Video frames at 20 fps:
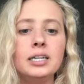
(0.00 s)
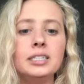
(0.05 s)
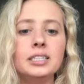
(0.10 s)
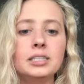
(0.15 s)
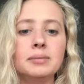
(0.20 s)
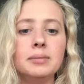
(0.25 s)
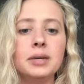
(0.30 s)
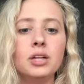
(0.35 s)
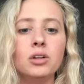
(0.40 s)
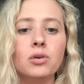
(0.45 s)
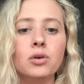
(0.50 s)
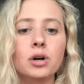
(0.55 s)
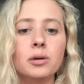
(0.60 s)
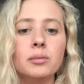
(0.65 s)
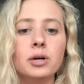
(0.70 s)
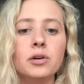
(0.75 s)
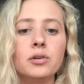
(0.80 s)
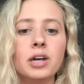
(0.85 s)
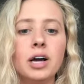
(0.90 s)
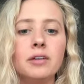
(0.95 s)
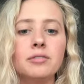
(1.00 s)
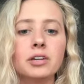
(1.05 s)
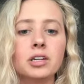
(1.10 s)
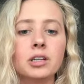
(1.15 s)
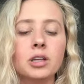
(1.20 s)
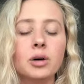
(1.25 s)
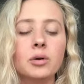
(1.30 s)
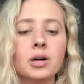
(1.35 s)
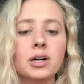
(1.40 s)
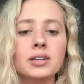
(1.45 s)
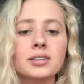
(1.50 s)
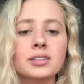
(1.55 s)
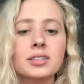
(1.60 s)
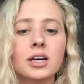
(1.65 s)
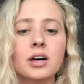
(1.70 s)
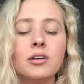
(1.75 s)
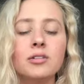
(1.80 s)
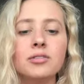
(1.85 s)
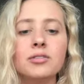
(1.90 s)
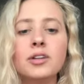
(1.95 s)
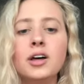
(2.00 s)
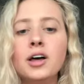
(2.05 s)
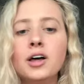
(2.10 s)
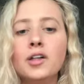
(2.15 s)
Does male hormone ever lower itself?